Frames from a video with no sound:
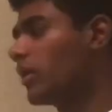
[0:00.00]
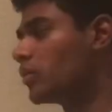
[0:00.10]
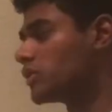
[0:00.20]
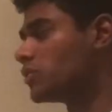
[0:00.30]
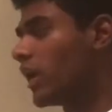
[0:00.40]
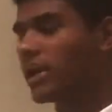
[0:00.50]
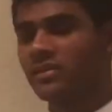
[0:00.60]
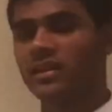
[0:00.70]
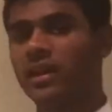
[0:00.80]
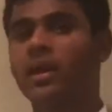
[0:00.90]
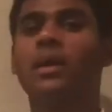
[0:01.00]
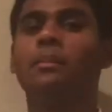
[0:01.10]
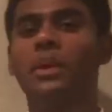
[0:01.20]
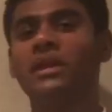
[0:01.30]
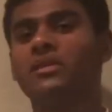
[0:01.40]
Which is why I say
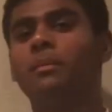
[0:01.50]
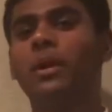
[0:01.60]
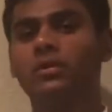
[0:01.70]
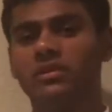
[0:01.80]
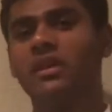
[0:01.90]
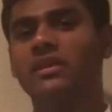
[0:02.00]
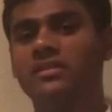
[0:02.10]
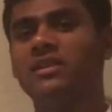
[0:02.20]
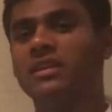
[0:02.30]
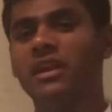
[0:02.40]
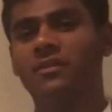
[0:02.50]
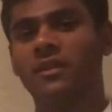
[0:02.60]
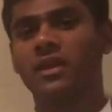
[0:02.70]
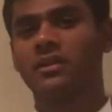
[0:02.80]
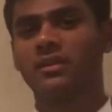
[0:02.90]
pick the most
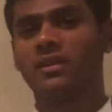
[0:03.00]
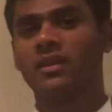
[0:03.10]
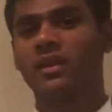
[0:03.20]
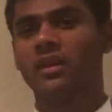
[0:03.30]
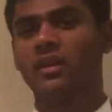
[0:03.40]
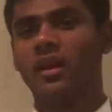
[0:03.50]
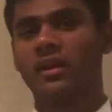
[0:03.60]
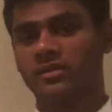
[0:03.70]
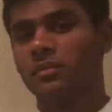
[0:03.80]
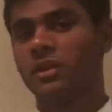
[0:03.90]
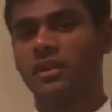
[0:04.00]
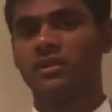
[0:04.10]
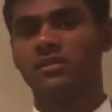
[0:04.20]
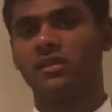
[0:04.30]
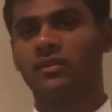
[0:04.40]
significant similarities
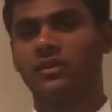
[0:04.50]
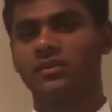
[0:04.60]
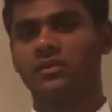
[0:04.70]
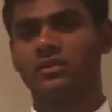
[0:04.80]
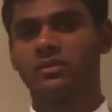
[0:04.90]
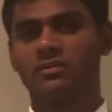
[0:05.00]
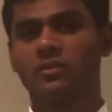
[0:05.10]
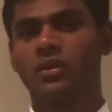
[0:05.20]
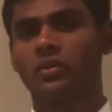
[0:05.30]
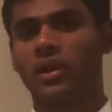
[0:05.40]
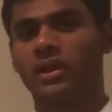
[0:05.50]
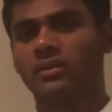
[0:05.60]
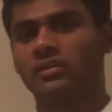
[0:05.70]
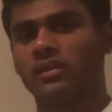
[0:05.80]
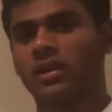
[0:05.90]
and differences when you're writing
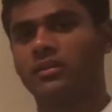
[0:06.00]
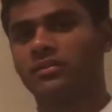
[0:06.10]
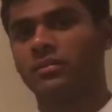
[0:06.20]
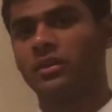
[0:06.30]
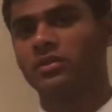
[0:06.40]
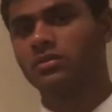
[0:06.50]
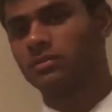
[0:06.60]
this kind of speech.